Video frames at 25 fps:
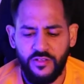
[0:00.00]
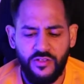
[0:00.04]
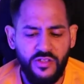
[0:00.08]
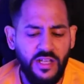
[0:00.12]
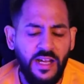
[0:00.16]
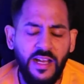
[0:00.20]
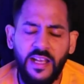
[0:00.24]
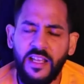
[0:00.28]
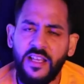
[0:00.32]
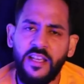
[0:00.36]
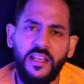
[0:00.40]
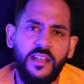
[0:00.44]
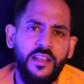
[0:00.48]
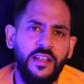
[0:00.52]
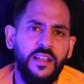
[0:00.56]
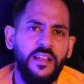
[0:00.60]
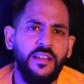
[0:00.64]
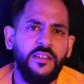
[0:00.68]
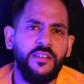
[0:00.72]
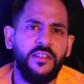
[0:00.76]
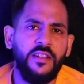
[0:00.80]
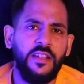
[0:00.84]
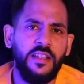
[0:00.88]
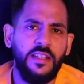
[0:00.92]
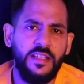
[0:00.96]
diet,
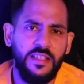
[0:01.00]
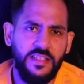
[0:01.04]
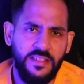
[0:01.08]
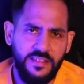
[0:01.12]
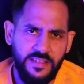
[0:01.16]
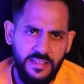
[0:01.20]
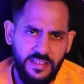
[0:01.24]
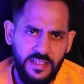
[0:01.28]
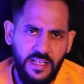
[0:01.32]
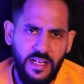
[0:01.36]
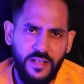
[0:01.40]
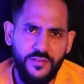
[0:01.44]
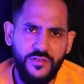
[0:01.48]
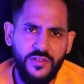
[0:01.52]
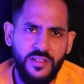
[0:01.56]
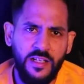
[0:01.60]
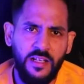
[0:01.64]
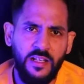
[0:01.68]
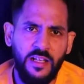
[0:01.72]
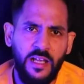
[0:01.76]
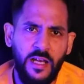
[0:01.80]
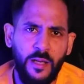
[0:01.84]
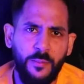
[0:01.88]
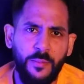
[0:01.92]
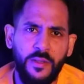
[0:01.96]
is your
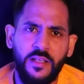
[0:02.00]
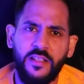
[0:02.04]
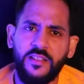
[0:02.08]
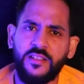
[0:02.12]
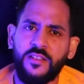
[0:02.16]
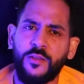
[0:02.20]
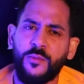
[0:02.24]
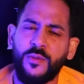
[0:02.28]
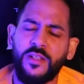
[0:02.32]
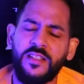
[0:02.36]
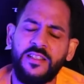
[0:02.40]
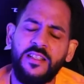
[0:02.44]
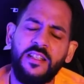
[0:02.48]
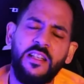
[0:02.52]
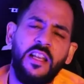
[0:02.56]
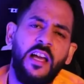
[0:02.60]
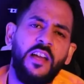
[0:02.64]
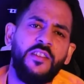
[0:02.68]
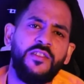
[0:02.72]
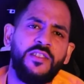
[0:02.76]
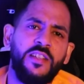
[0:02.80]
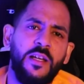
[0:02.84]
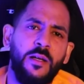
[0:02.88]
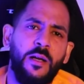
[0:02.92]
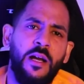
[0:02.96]
lifestyle habits. And when I say
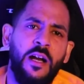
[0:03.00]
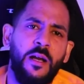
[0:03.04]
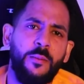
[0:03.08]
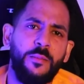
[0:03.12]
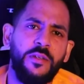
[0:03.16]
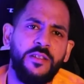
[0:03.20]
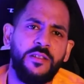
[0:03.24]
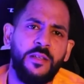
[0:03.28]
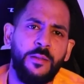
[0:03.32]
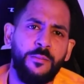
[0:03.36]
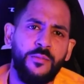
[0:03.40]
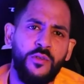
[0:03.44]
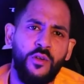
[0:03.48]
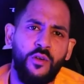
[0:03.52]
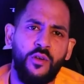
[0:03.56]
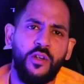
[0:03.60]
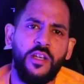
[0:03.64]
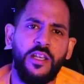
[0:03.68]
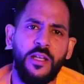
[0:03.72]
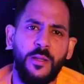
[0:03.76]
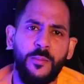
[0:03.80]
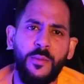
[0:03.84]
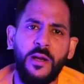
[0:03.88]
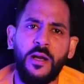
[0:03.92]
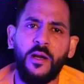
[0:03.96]
lifestyle habits, I'm
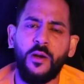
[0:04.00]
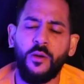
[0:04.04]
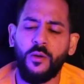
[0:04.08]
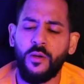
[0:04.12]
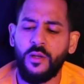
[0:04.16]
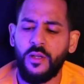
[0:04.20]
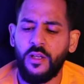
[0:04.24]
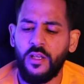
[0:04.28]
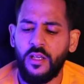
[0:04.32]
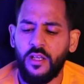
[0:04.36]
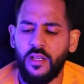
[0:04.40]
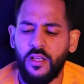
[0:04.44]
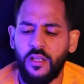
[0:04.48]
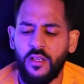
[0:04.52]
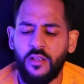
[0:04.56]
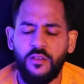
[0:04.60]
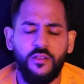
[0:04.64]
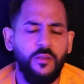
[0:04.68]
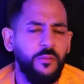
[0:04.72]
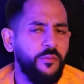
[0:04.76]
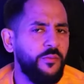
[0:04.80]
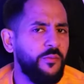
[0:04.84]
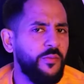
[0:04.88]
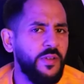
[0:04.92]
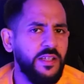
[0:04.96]
talking about
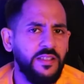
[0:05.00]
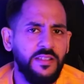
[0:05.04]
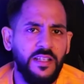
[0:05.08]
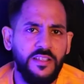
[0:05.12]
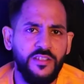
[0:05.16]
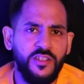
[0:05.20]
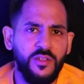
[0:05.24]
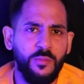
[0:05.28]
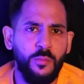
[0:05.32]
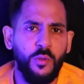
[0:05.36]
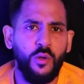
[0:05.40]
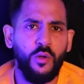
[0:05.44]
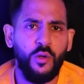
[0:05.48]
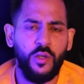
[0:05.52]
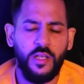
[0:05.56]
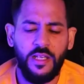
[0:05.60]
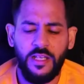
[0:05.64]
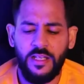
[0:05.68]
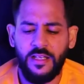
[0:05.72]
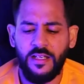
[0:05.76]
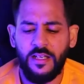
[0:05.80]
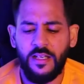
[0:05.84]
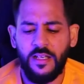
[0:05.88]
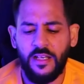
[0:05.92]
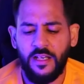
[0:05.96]
things like
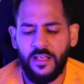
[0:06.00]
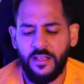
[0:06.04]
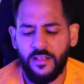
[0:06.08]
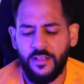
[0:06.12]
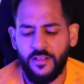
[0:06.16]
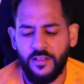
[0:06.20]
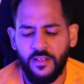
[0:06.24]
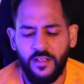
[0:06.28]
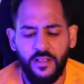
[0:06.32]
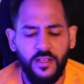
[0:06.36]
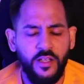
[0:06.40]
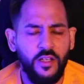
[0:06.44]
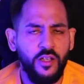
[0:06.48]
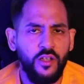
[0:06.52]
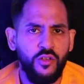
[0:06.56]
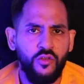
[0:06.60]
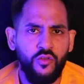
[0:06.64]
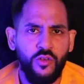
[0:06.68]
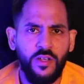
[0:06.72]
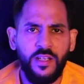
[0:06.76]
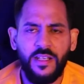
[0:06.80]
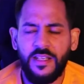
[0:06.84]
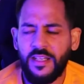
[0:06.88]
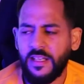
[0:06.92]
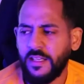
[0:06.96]
smoking and
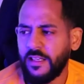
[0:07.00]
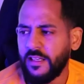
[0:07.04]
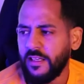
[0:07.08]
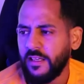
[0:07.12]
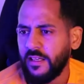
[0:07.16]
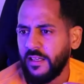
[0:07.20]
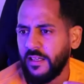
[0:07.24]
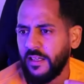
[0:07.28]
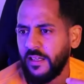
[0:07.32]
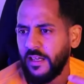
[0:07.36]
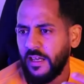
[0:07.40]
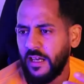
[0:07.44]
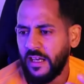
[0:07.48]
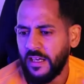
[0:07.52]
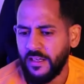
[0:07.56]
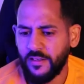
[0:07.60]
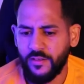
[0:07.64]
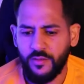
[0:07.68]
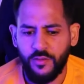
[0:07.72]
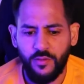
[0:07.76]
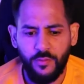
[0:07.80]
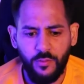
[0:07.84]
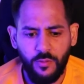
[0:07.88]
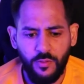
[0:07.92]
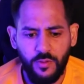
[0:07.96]
drinking
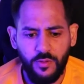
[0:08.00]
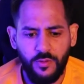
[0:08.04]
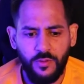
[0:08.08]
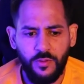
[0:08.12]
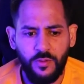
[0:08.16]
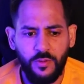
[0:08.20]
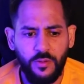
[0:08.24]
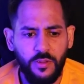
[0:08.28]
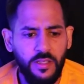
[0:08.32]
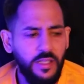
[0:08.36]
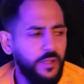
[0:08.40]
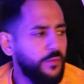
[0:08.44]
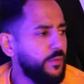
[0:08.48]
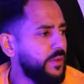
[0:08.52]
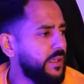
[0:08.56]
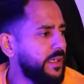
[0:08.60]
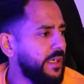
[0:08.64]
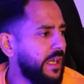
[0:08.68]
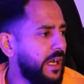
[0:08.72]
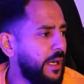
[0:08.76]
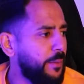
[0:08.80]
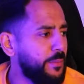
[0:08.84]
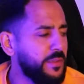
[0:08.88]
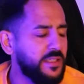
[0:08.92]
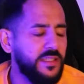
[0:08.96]
and even
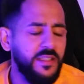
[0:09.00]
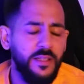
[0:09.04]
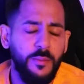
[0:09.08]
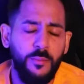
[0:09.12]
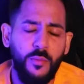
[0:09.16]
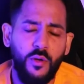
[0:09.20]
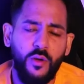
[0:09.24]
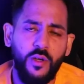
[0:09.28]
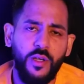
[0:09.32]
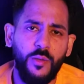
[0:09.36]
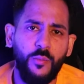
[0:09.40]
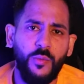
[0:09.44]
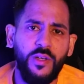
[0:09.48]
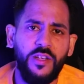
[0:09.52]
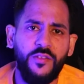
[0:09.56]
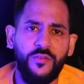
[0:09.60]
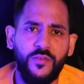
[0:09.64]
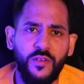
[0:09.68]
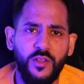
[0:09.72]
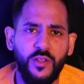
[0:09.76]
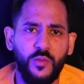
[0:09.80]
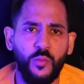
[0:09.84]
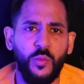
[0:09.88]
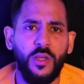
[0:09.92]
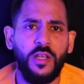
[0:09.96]
your habits in the morning when you
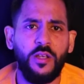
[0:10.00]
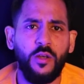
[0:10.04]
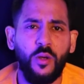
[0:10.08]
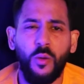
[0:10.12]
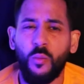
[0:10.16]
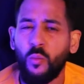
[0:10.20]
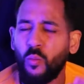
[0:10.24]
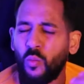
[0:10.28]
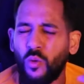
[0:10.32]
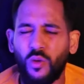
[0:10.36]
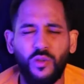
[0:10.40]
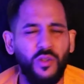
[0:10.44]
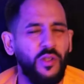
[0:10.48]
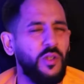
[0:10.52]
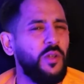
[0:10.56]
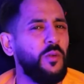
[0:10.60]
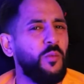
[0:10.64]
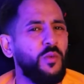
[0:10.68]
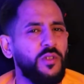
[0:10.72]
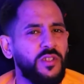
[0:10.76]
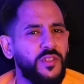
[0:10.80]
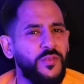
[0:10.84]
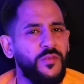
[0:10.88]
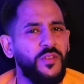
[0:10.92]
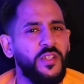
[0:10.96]
first wake up, what
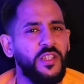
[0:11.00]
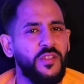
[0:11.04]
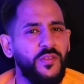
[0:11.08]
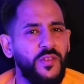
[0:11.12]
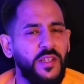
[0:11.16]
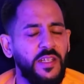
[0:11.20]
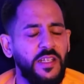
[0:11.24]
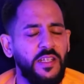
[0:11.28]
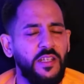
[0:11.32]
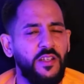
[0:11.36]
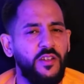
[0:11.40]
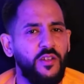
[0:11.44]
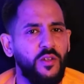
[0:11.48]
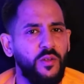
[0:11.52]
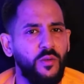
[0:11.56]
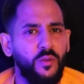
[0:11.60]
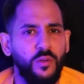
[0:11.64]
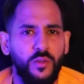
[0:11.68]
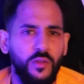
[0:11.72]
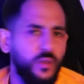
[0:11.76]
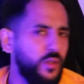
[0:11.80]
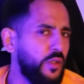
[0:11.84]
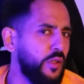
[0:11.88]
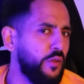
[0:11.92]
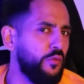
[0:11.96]
what's the first thing you do?
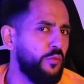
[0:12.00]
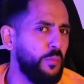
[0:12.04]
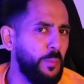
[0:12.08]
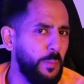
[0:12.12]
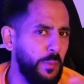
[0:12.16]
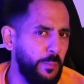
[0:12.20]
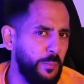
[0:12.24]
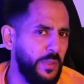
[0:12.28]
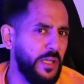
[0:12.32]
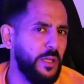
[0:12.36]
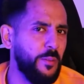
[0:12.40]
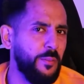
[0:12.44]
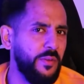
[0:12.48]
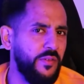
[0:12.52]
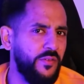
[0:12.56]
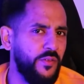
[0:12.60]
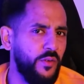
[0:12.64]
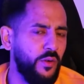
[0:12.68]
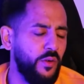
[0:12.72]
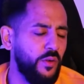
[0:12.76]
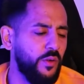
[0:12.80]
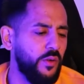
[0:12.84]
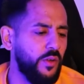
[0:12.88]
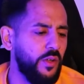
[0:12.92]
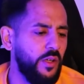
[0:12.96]
You pick up your
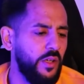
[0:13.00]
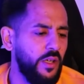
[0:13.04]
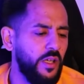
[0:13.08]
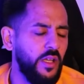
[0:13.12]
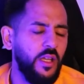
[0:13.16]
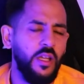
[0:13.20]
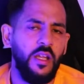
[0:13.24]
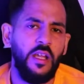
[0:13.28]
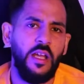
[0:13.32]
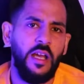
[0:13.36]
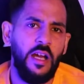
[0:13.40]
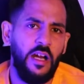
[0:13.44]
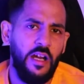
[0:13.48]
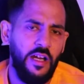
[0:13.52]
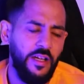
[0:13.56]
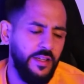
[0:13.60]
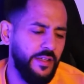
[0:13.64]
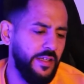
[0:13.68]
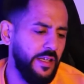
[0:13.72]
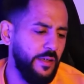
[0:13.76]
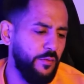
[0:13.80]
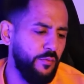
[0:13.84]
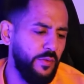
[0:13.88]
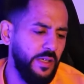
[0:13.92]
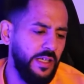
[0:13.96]
phone and
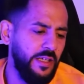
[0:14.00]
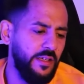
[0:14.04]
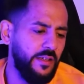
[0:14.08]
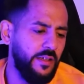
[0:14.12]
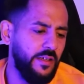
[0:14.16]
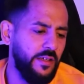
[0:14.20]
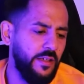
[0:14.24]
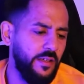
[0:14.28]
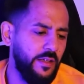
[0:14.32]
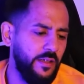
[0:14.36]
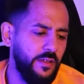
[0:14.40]
then read